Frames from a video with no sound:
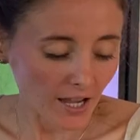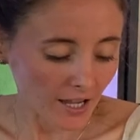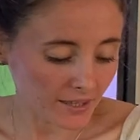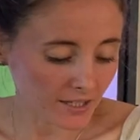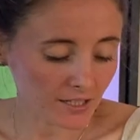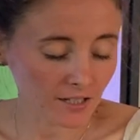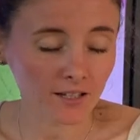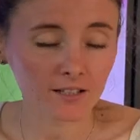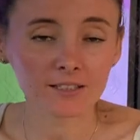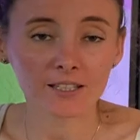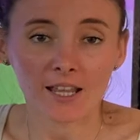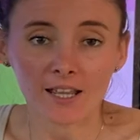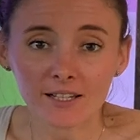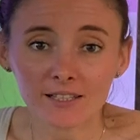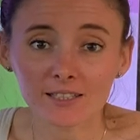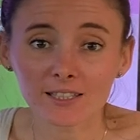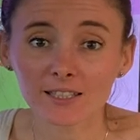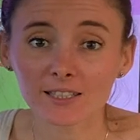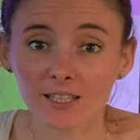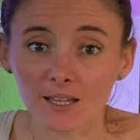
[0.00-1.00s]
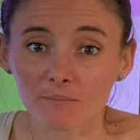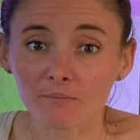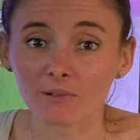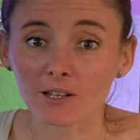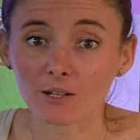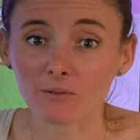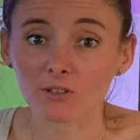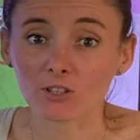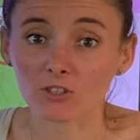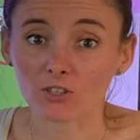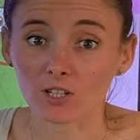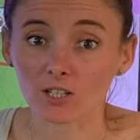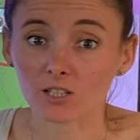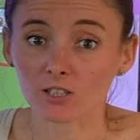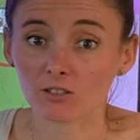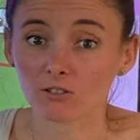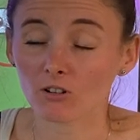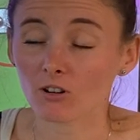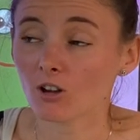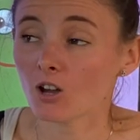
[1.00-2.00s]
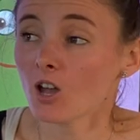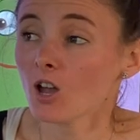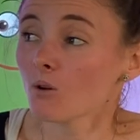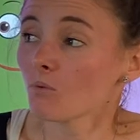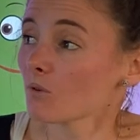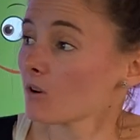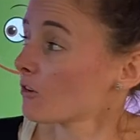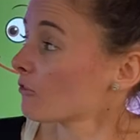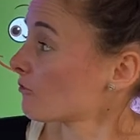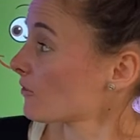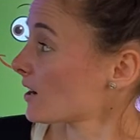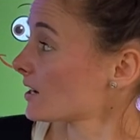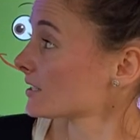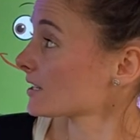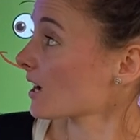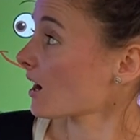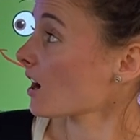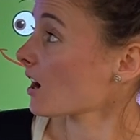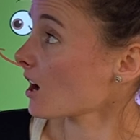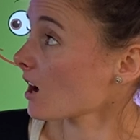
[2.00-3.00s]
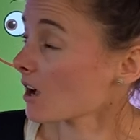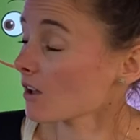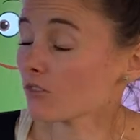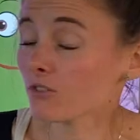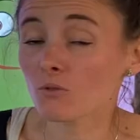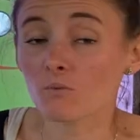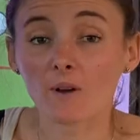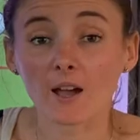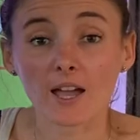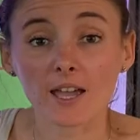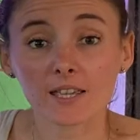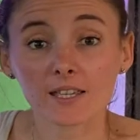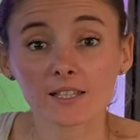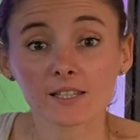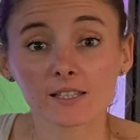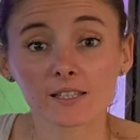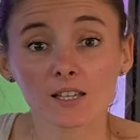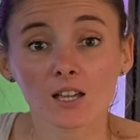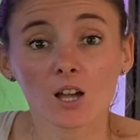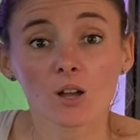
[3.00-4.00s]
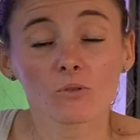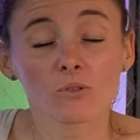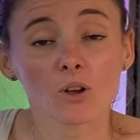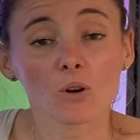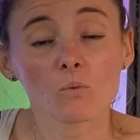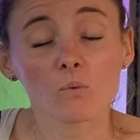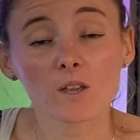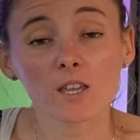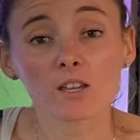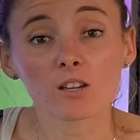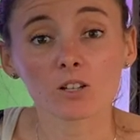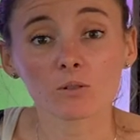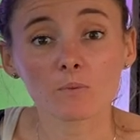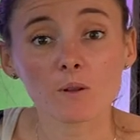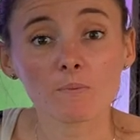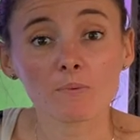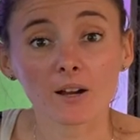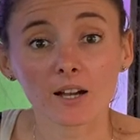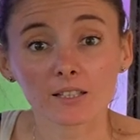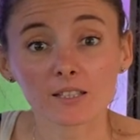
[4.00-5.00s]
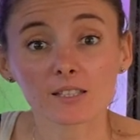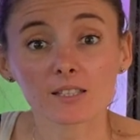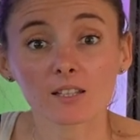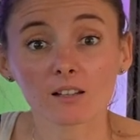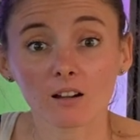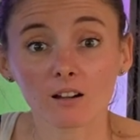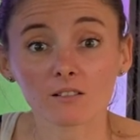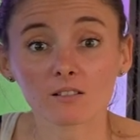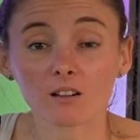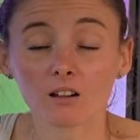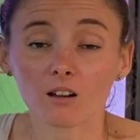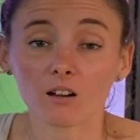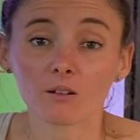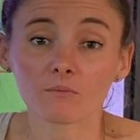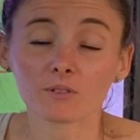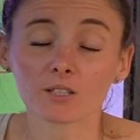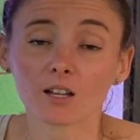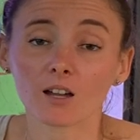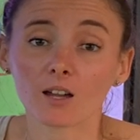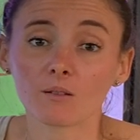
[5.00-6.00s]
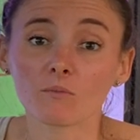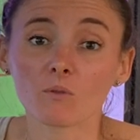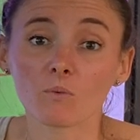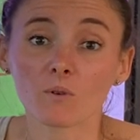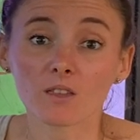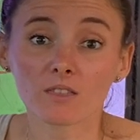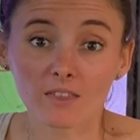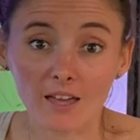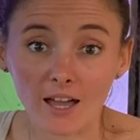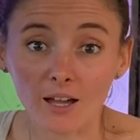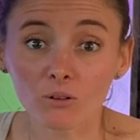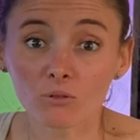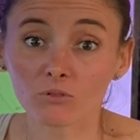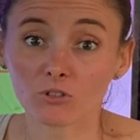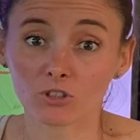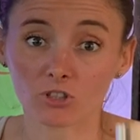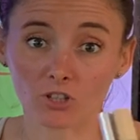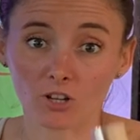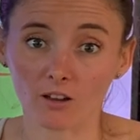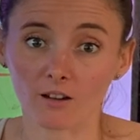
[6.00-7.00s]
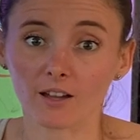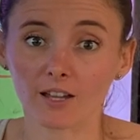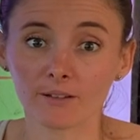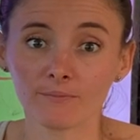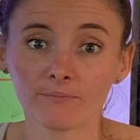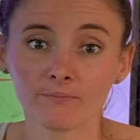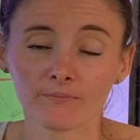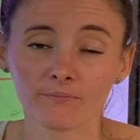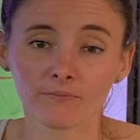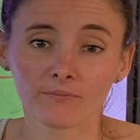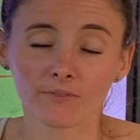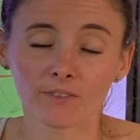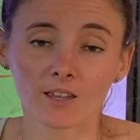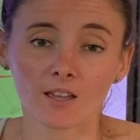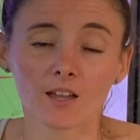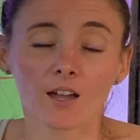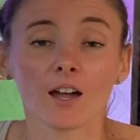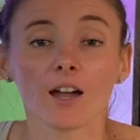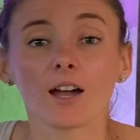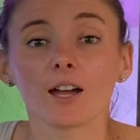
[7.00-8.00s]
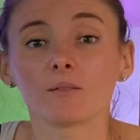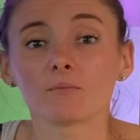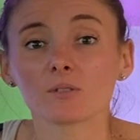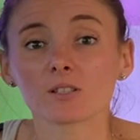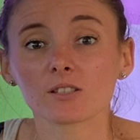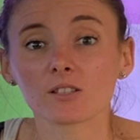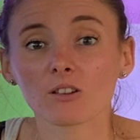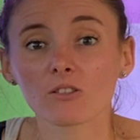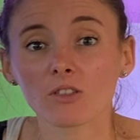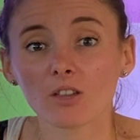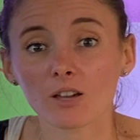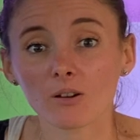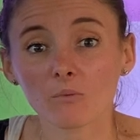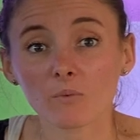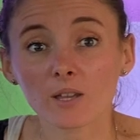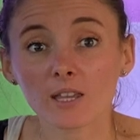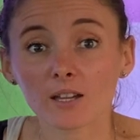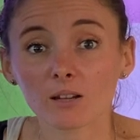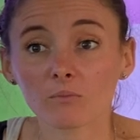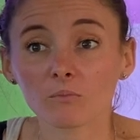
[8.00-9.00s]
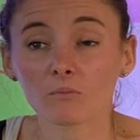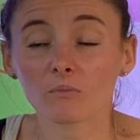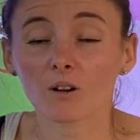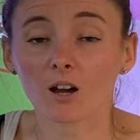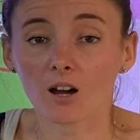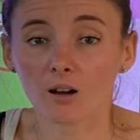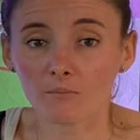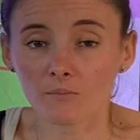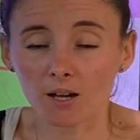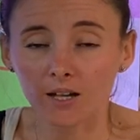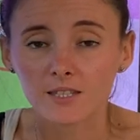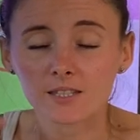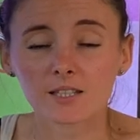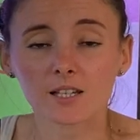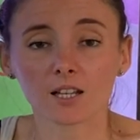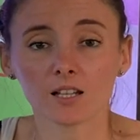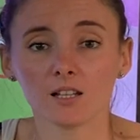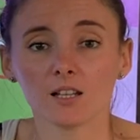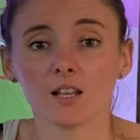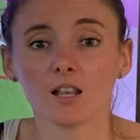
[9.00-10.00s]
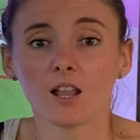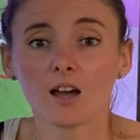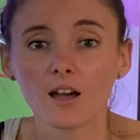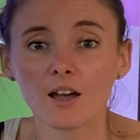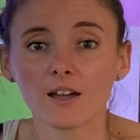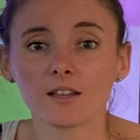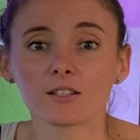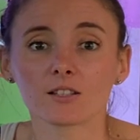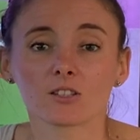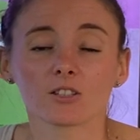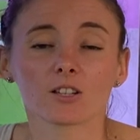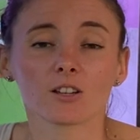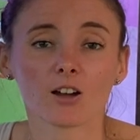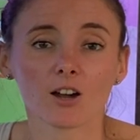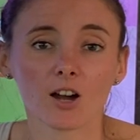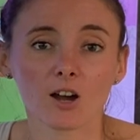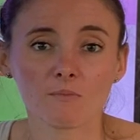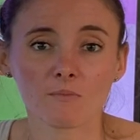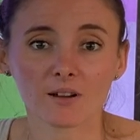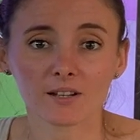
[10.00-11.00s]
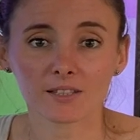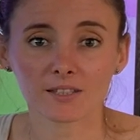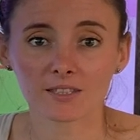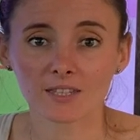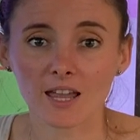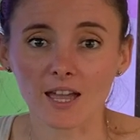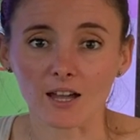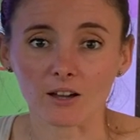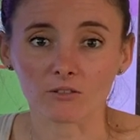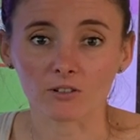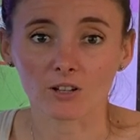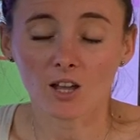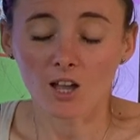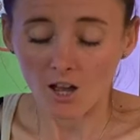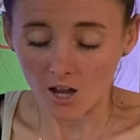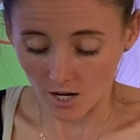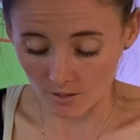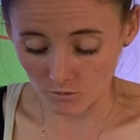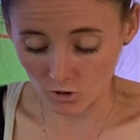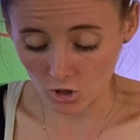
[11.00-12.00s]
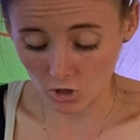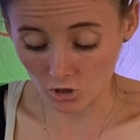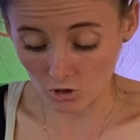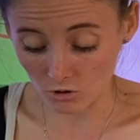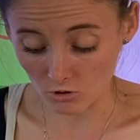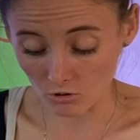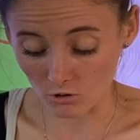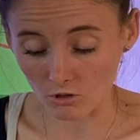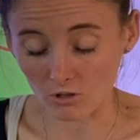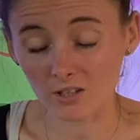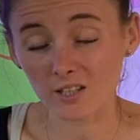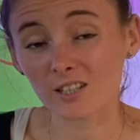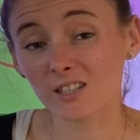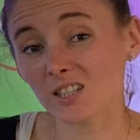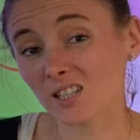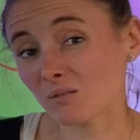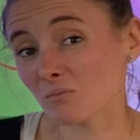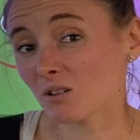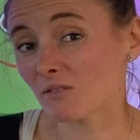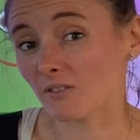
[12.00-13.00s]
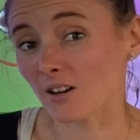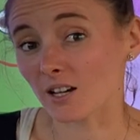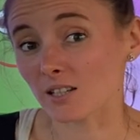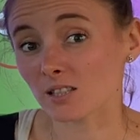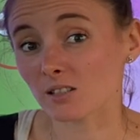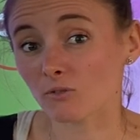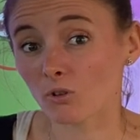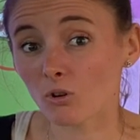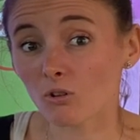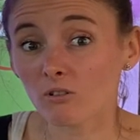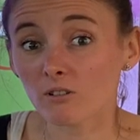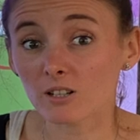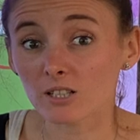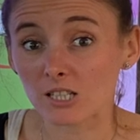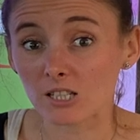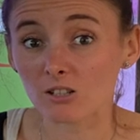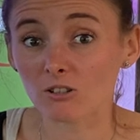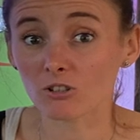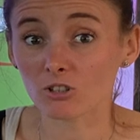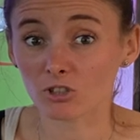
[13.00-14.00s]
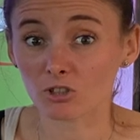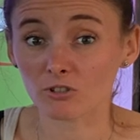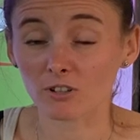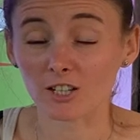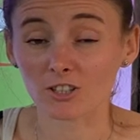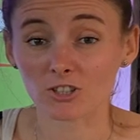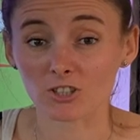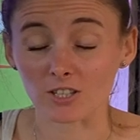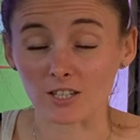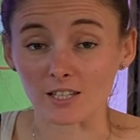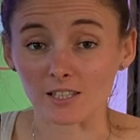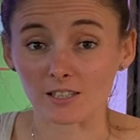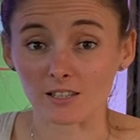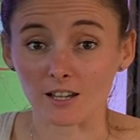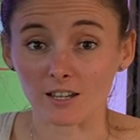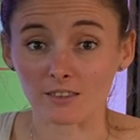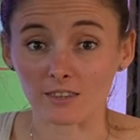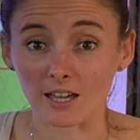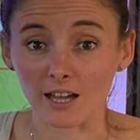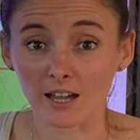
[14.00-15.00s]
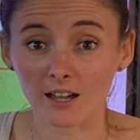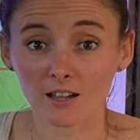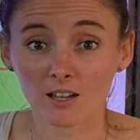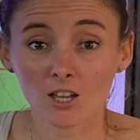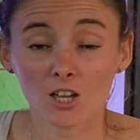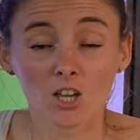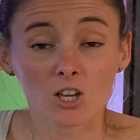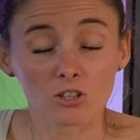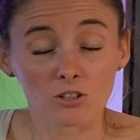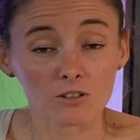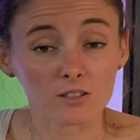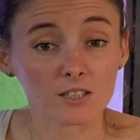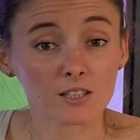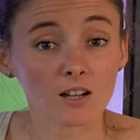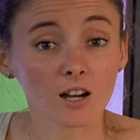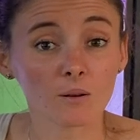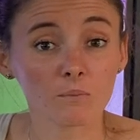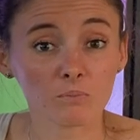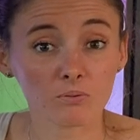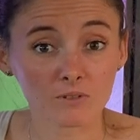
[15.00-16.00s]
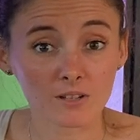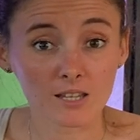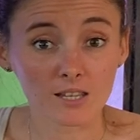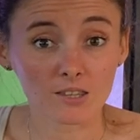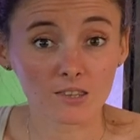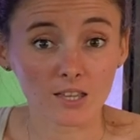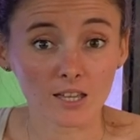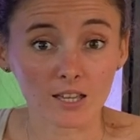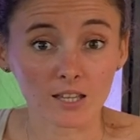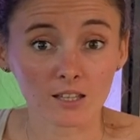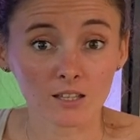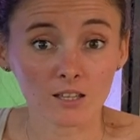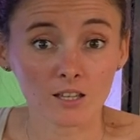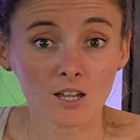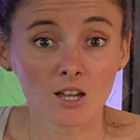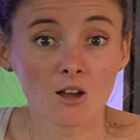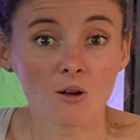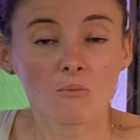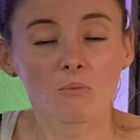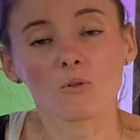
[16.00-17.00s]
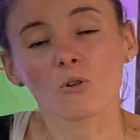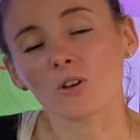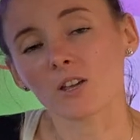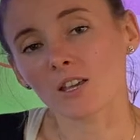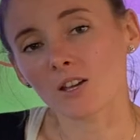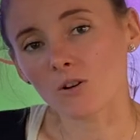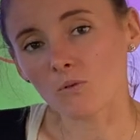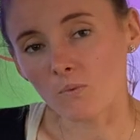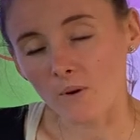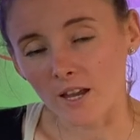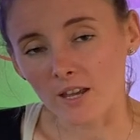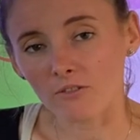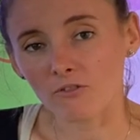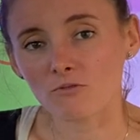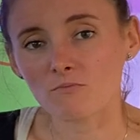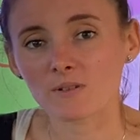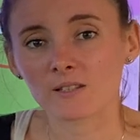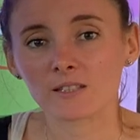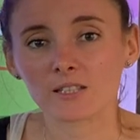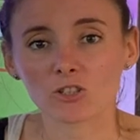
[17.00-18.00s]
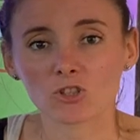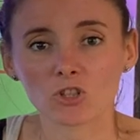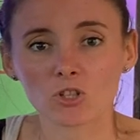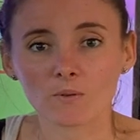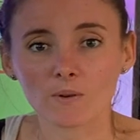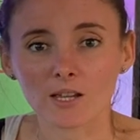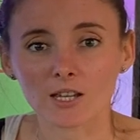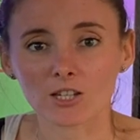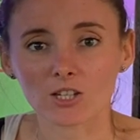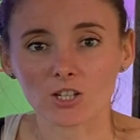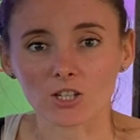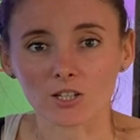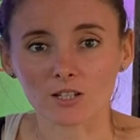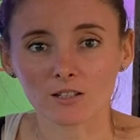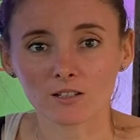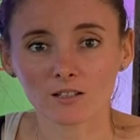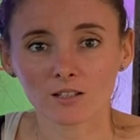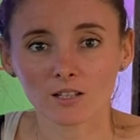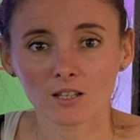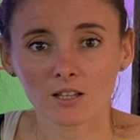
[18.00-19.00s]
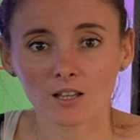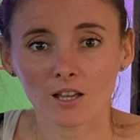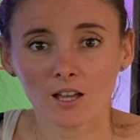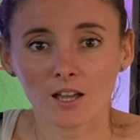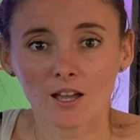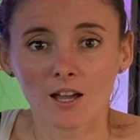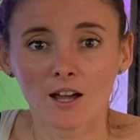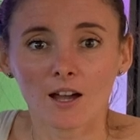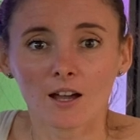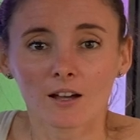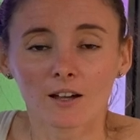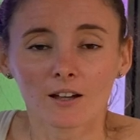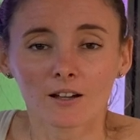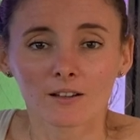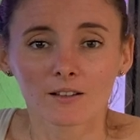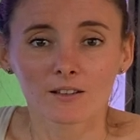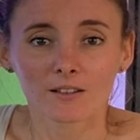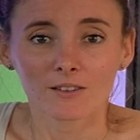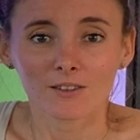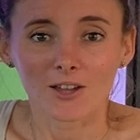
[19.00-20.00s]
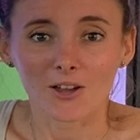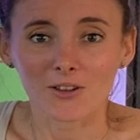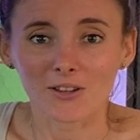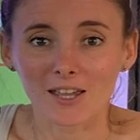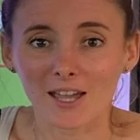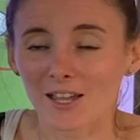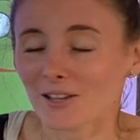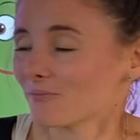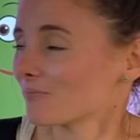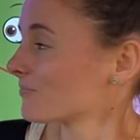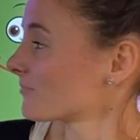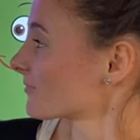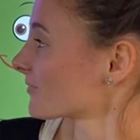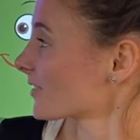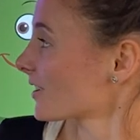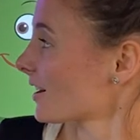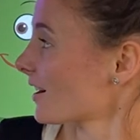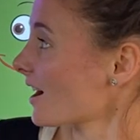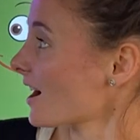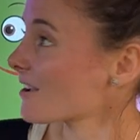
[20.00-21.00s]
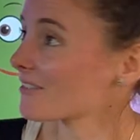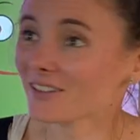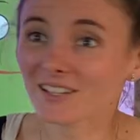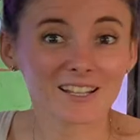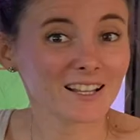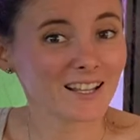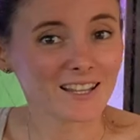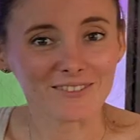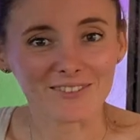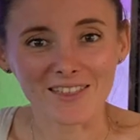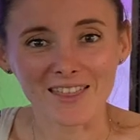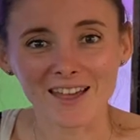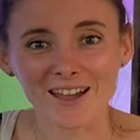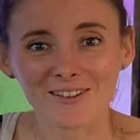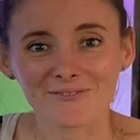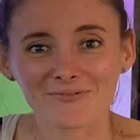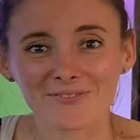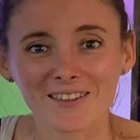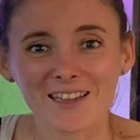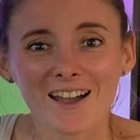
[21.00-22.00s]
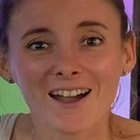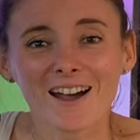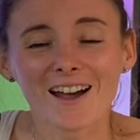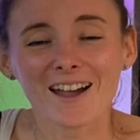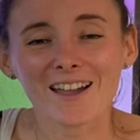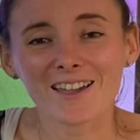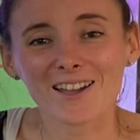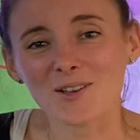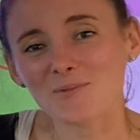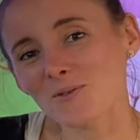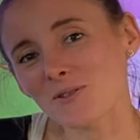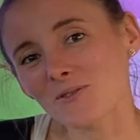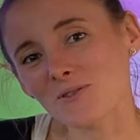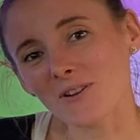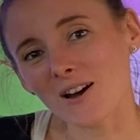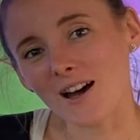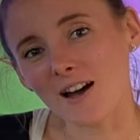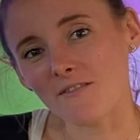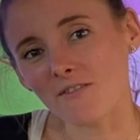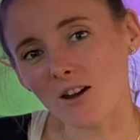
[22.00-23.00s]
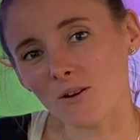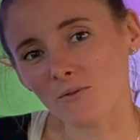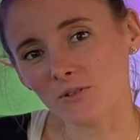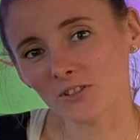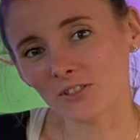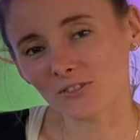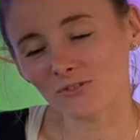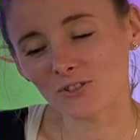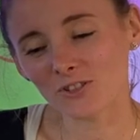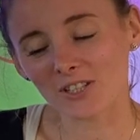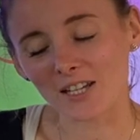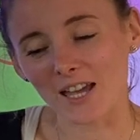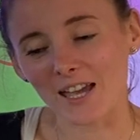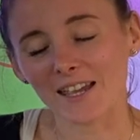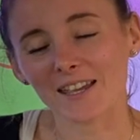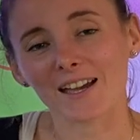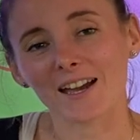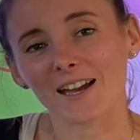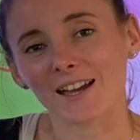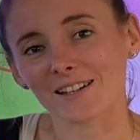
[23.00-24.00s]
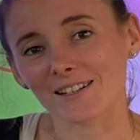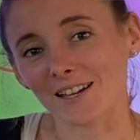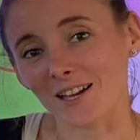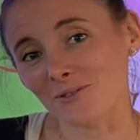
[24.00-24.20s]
And in our next assembly with Jigsaw, we'll find out other ways that we could be practicing our calm time without the chime um, so that we can, our minds can learn to calm us down. I'm sure that some of us have already got strategies like that, using our breathing, walking away from a situation. Okay, I'm going to leave it there. I hope you all have a wonderful day and